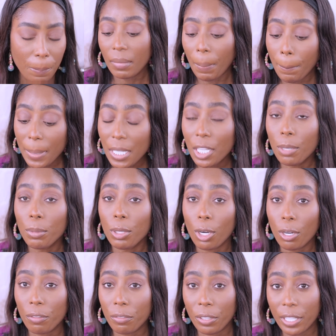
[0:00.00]
Medium
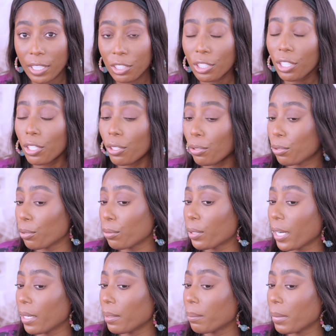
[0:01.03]
coverage, you do
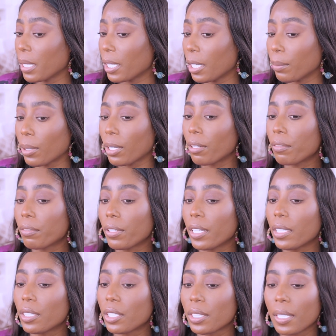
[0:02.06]
get a medium
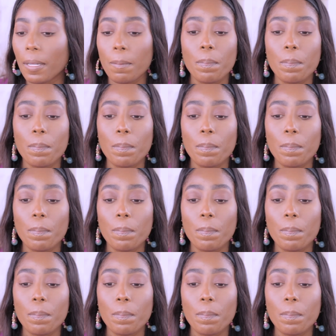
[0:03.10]
coverage.